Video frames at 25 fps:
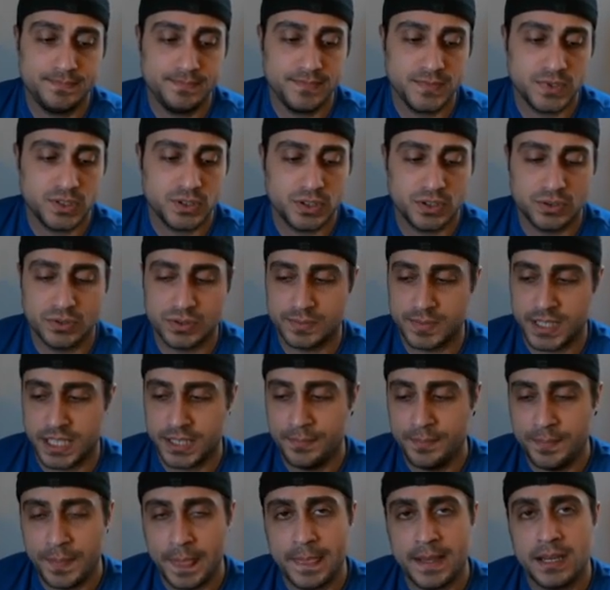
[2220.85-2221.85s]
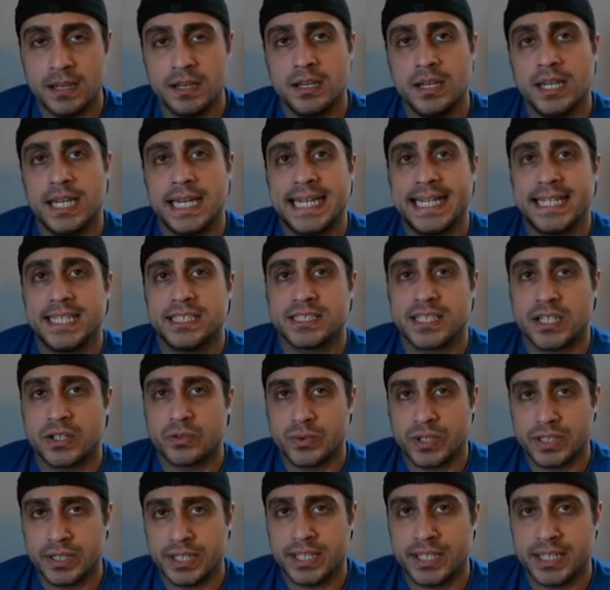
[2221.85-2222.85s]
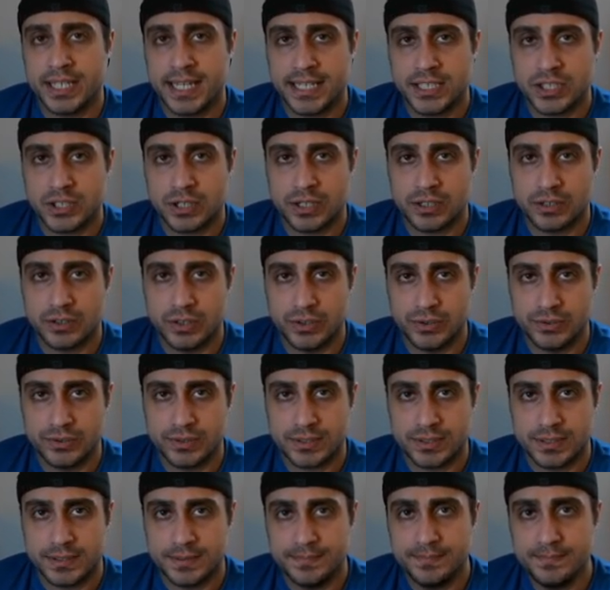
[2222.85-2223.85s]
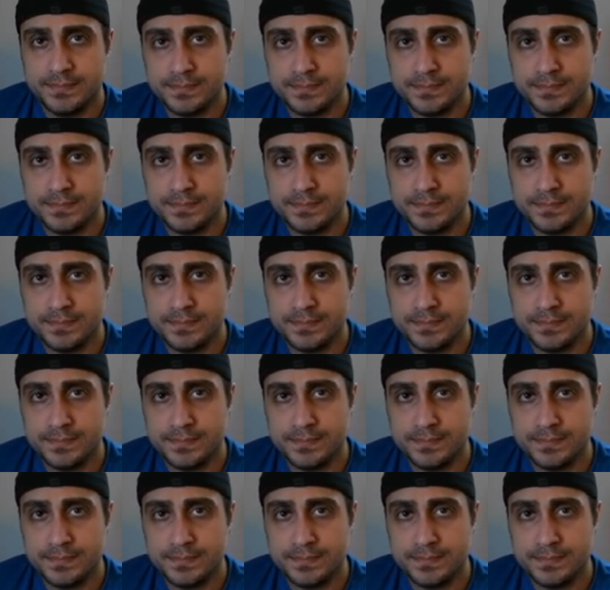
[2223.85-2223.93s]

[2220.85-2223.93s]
It's going to really engage our glutes,